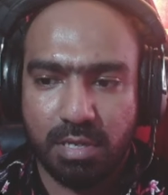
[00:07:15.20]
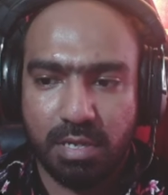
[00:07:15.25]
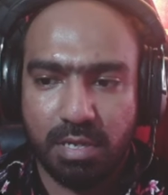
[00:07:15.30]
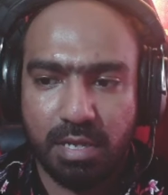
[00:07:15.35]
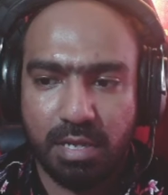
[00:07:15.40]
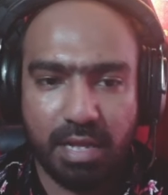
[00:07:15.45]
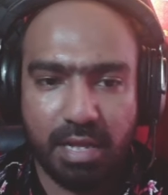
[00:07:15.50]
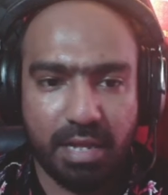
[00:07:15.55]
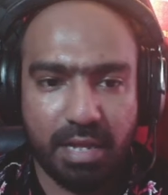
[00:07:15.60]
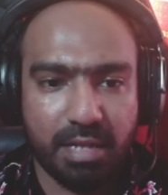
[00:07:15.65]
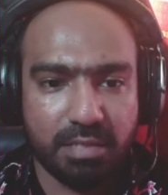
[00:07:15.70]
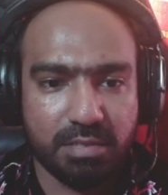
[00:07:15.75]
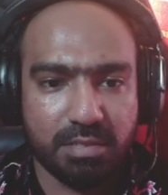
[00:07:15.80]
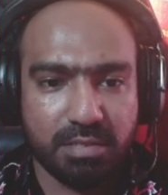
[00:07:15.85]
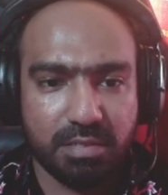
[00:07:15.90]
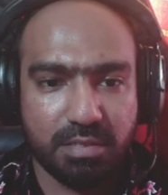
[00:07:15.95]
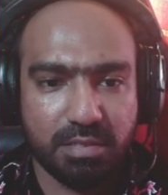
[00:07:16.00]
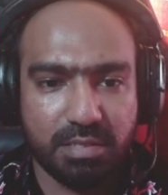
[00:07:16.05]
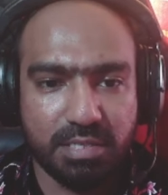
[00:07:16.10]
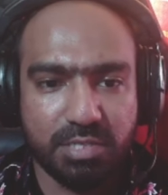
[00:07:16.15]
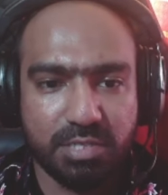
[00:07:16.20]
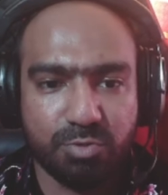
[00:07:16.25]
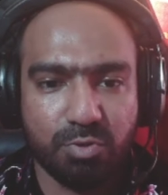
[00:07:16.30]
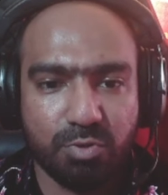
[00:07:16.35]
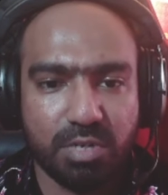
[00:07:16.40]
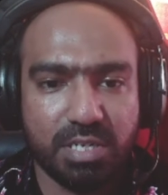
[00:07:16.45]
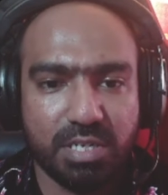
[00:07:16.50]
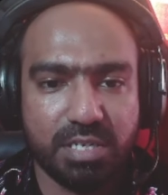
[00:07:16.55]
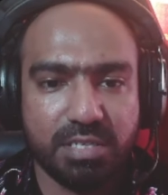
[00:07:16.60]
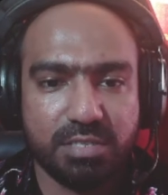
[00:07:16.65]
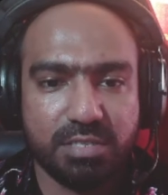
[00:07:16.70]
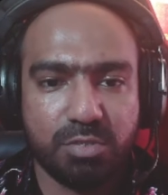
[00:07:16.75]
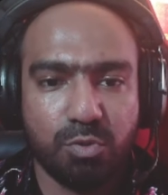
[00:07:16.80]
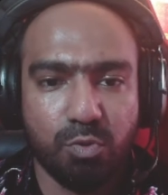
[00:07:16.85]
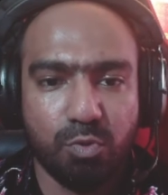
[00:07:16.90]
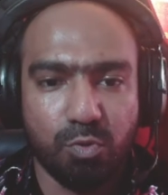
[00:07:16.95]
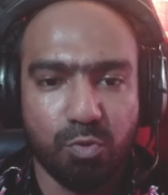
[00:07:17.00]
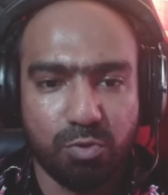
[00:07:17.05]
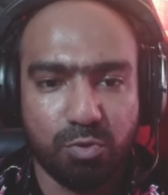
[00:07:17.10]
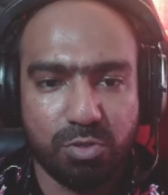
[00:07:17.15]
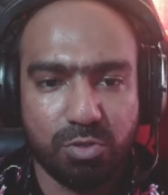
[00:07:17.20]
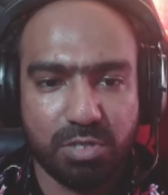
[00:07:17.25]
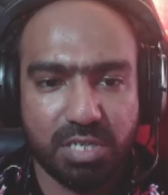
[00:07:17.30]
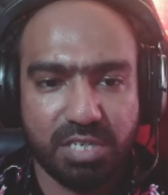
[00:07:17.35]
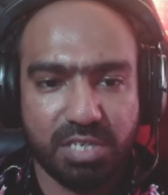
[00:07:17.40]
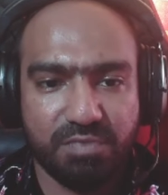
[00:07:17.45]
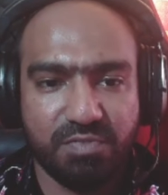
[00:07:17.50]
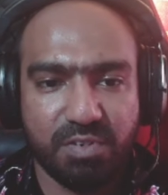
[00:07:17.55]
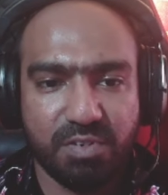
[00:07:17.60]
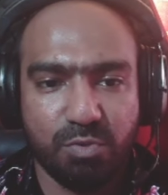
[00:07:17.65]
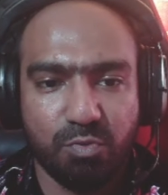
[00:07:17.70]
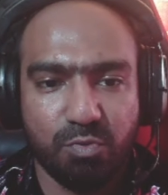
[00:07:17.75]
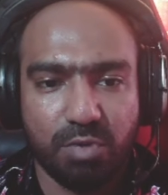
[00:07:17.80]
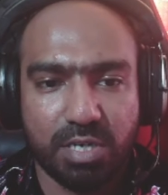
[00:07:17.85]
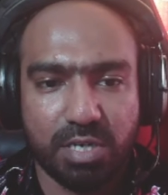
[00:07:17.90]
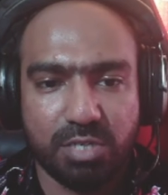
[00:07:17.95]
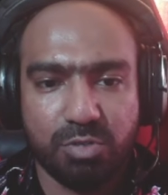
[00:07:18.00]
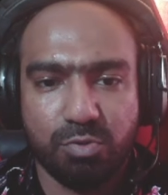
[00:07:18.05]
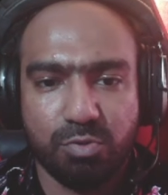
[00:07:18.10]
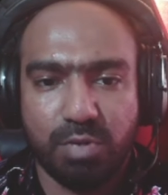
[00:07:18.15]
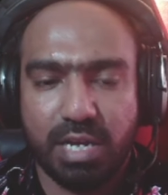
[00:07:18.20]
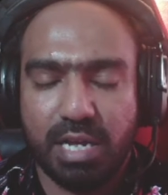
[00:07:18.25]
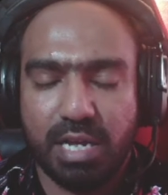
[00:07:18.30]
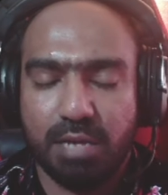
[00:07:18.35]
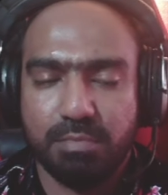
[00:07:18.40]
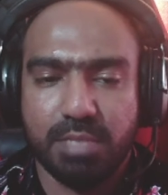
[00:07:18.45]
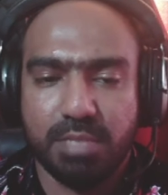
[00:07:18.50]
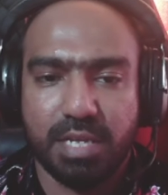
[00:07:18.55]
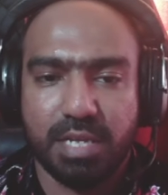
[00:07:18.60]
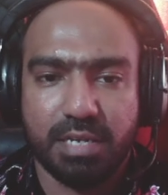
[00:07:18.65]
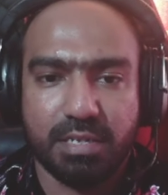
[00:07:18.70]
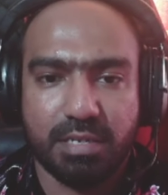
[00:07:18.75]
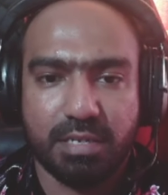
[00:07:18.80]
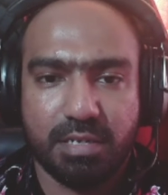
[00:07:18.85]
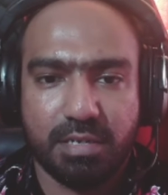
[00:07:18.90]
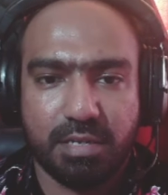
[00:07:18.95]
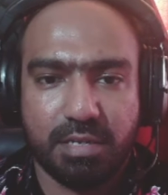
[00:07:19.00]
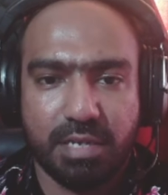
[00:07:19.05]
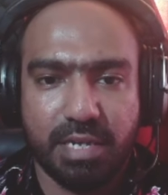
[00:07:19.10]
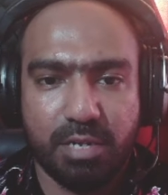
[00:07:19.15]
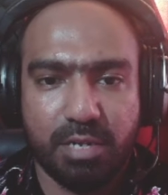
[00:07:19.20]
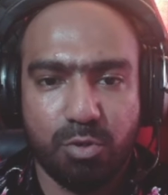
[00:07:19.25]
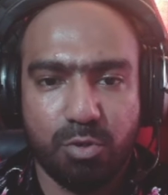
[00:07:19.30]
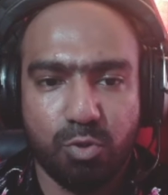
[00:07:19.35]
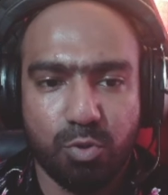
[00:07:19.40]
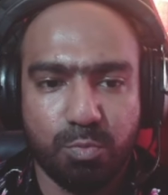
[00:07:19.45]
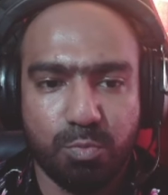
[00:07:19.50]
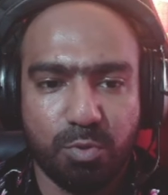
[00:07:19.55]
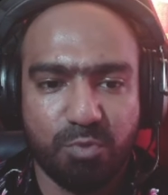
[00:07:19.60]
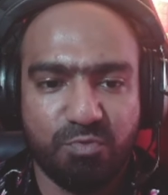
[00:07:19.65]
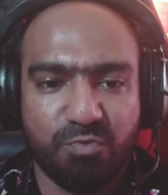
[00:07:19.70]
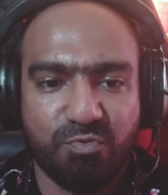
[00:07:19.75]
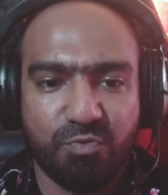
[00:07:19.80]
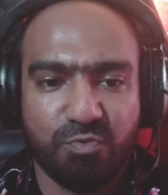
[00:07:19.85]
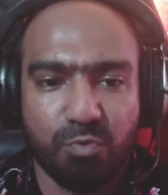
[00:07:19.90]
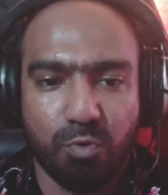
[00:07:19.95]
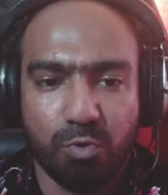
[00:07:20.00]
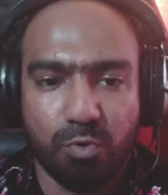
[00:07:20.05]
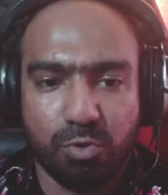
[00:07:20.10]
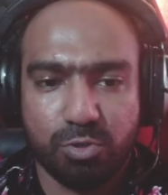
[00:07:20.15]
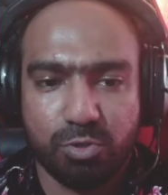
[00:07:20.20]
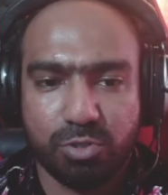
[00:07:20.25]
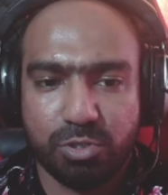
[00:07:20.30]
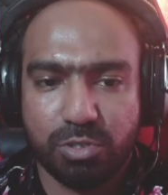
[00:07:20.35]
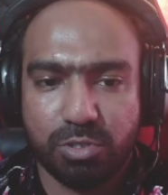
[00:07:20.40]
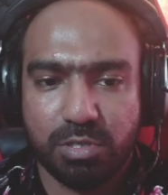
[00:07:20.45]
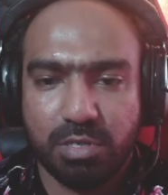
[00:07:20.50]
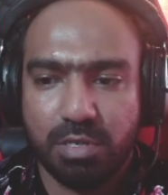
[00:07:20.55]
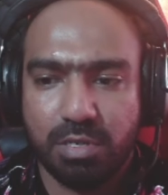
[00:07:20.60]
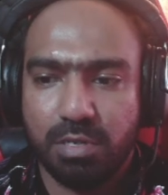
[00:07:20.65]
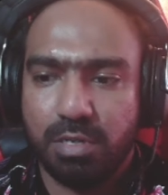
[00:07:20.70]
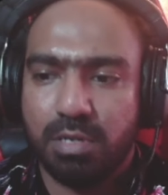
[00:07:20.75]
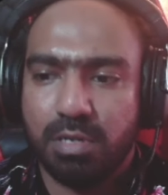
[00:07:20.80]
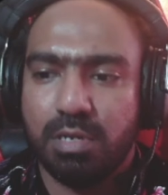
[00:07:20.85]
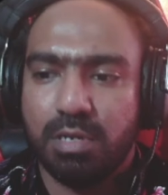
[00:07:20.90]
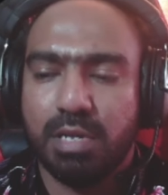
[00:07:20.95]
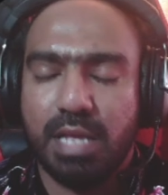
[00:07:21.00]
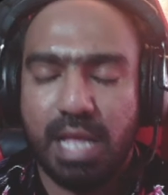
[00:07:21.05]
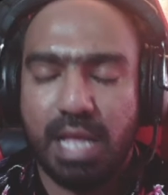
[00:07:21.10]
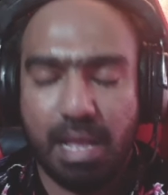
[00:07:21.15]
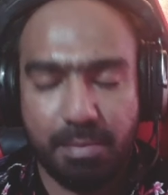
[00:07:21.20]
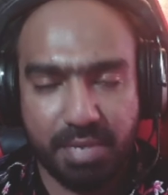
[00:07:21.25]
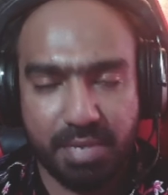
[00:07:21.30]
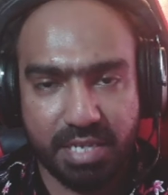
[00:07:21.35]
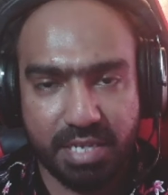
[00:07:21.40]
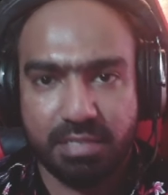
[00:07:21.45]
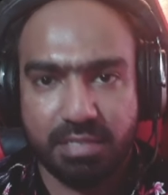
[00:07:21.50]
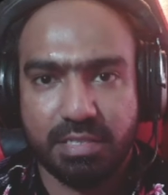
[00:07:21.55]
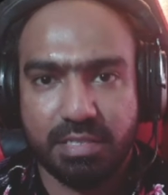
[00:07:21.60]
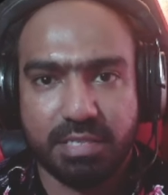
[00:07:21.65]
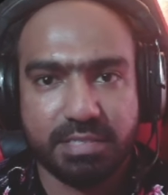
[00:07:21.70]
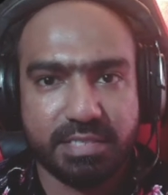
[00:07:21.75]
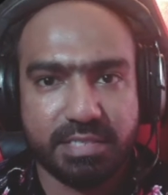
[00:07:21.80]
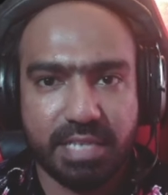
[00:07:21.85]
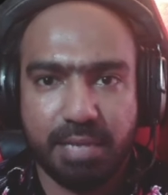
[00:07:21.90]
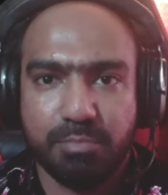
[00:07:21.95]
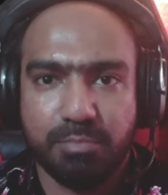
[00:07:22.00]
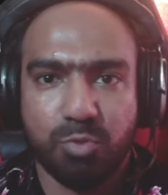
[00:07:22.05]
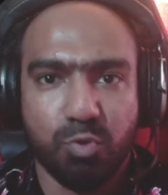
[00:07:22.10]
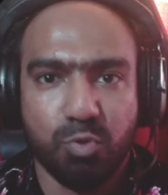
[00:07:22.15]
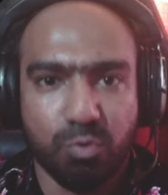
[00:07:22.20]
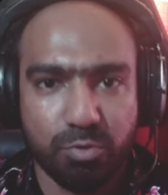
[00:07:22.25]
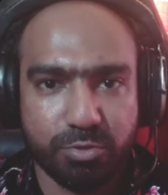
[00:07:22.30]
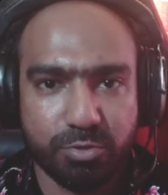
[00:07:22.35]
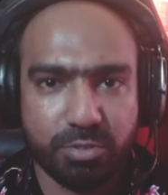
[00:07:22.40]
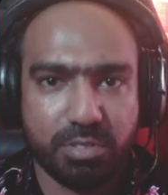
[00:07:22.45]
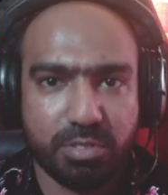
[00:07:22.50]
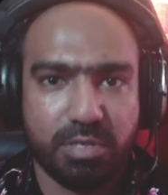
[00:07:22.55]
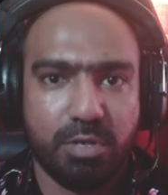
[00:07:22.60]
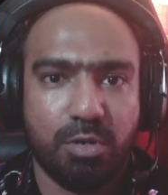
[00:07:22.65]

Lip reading: And this one is good if you want to have like a group of floats having the same rules.